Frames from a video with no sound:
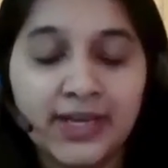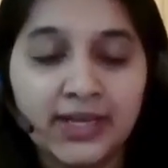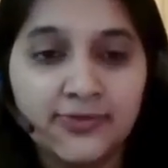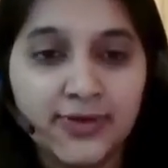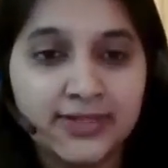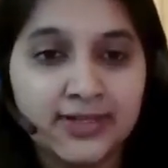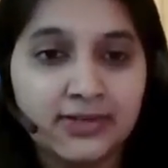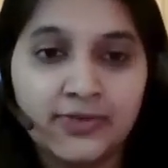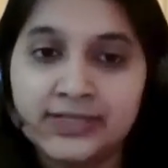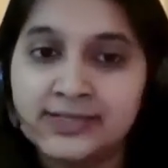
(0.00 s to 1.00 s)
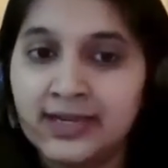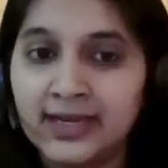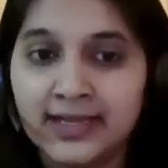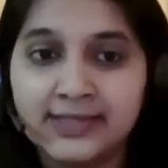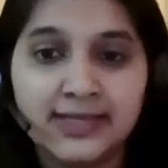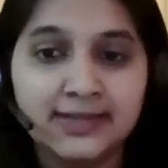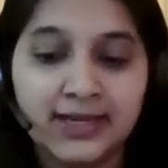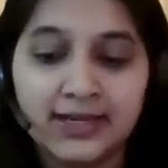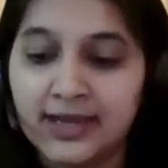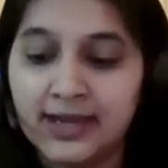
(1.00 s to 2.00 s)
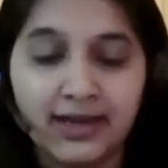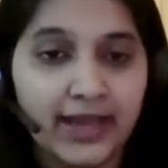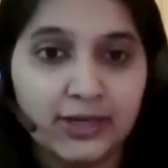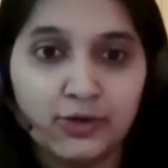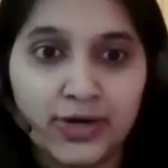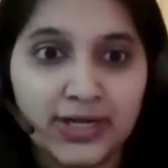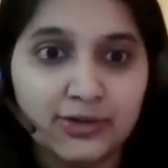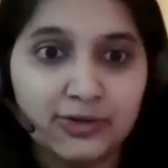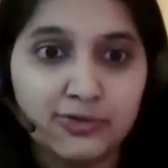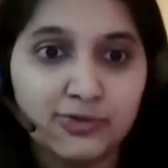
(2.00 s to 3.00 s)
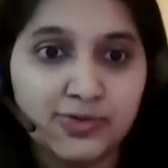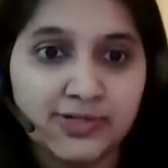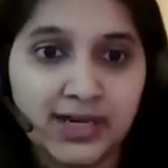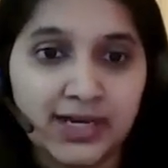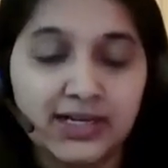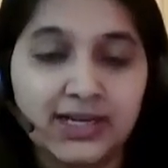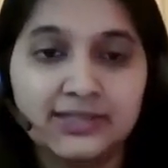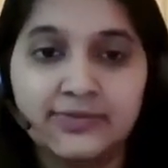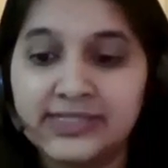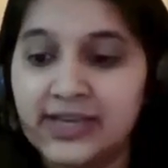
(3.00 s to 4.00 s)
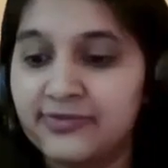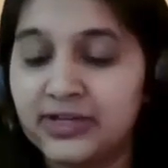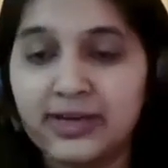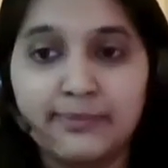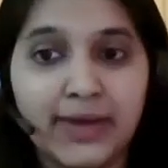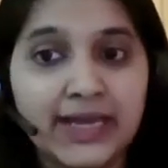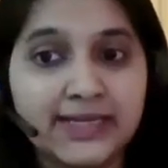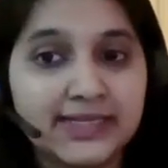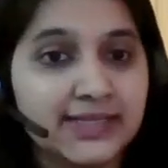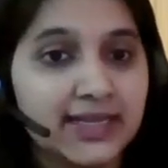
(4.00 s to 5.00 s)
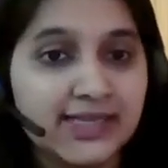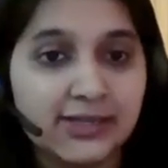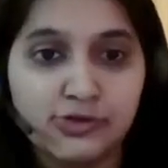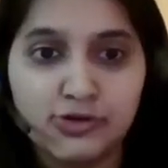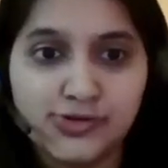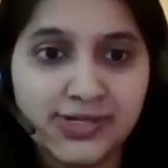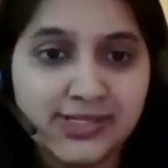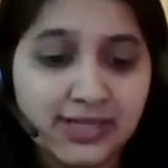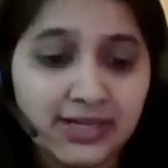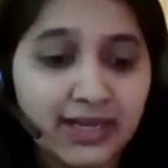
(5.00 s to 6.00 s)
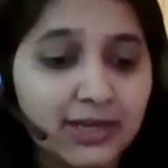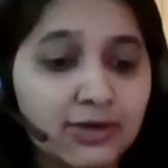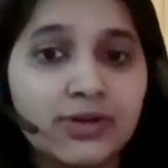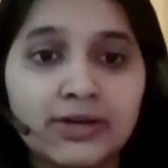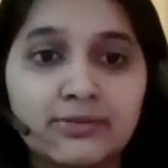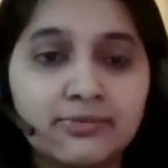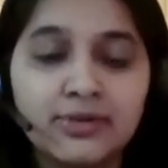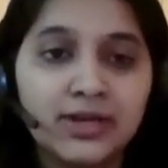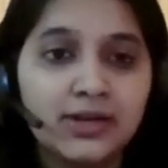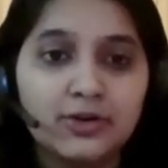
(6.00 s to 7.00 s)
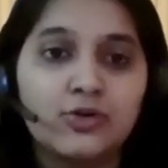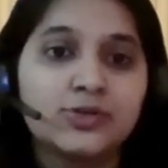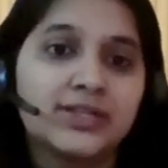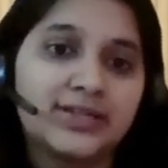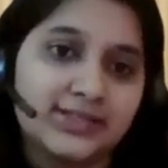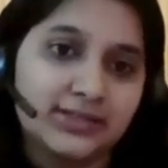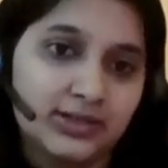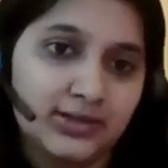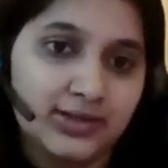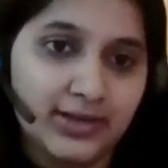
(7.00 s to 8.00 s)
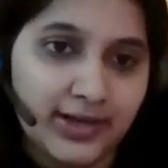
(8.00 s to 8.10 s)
finding any further defects, then I can say that yeah, I can go ahead and close that. Otherwise, after my test case execution is done, I can go and close the testing,